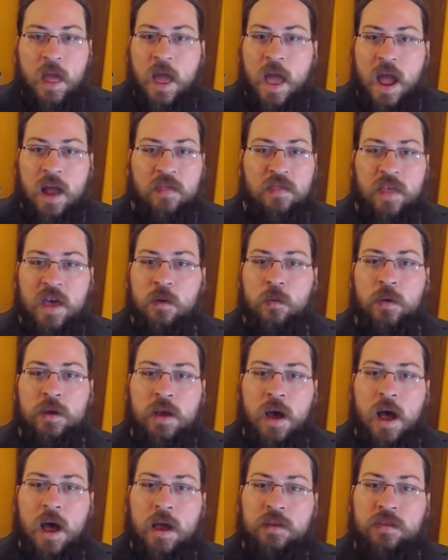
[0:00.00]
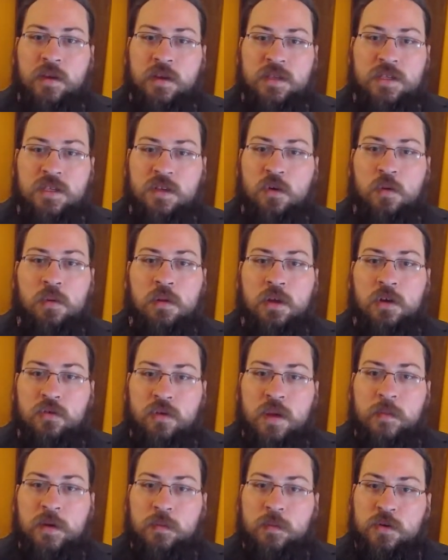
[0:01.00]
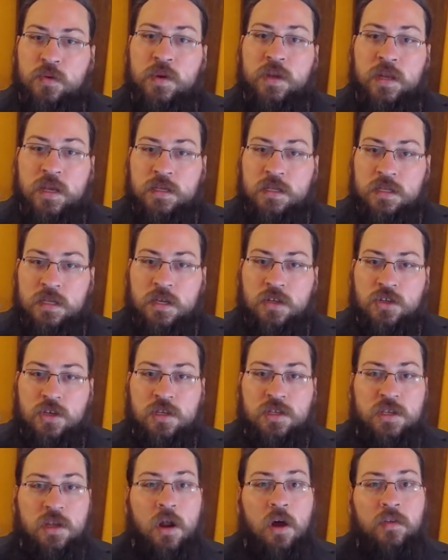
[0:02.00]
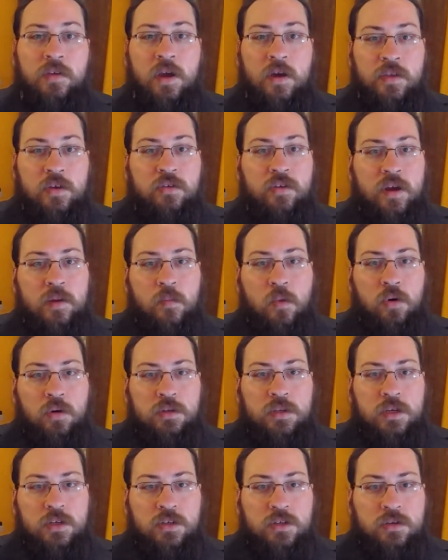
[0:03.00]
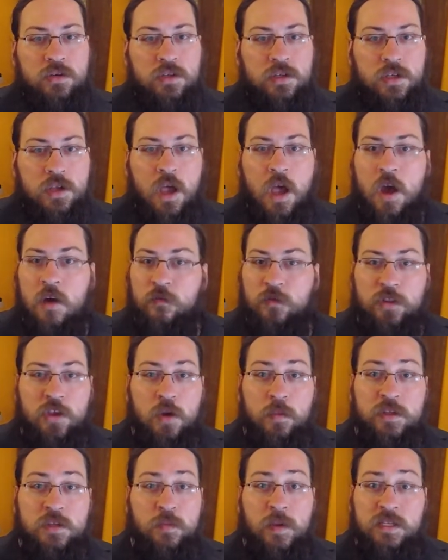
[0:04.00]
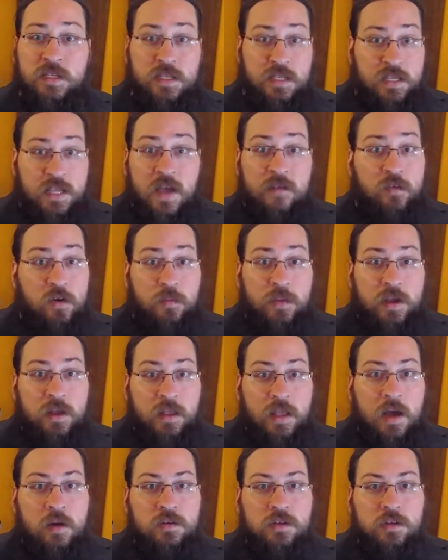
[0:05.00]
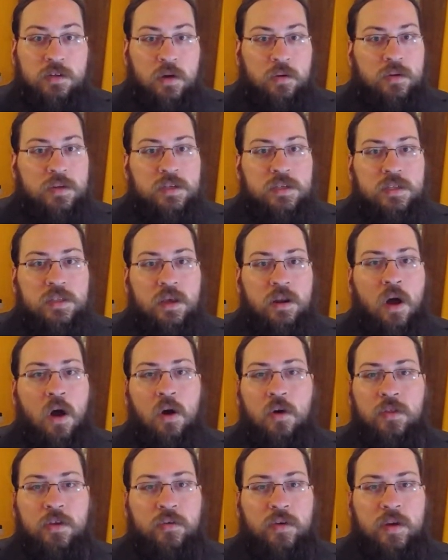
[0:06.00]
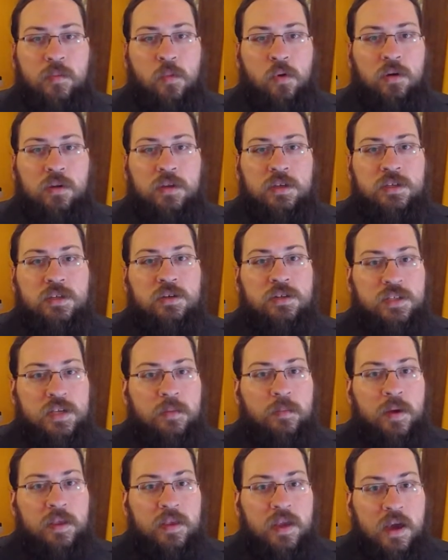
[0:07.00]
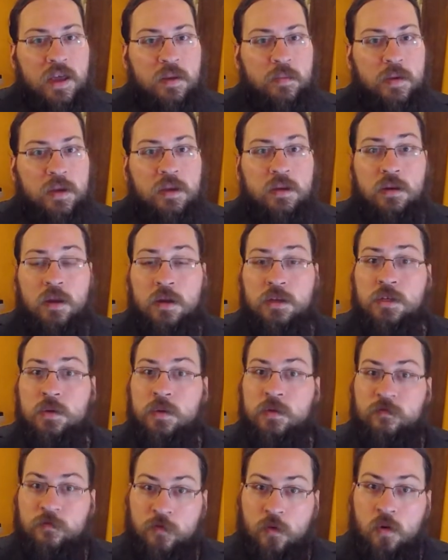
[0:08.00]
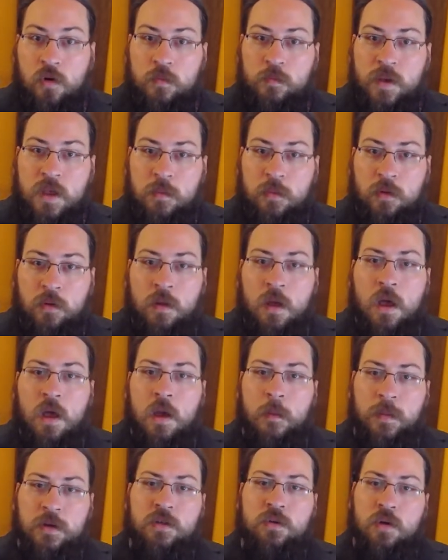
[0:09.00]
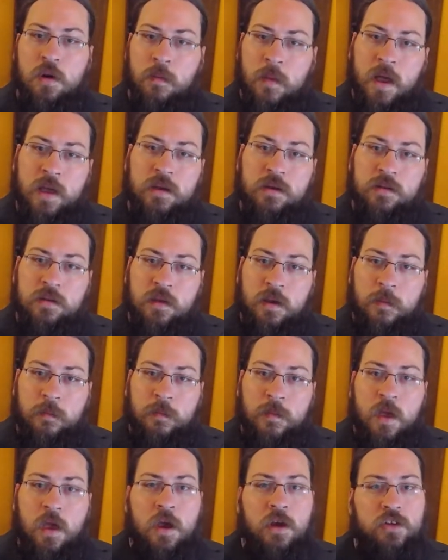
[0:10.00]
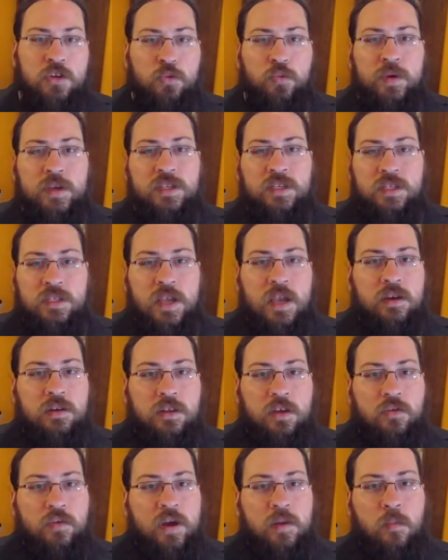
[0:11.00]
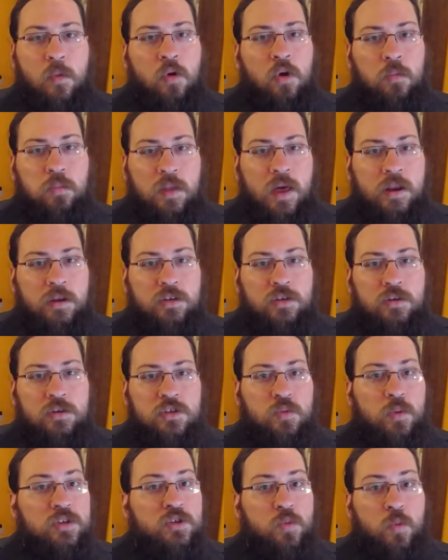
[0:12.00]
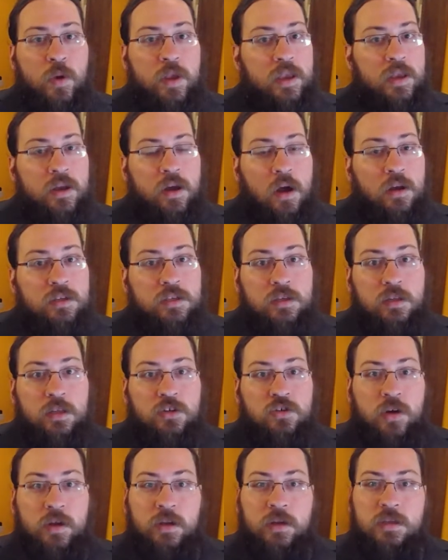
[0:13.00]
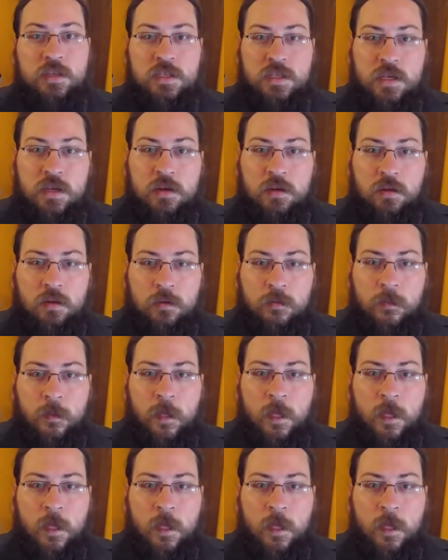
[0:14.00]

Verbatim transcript: and then we hide the considerable agreement between his teachings and all the other great moral teachers. For the humans must never be allowed to notice that all the great moralists are sent by the enemy not to inform people, but to remind them, to restate the great moral platitudes which we constantly try to conceal.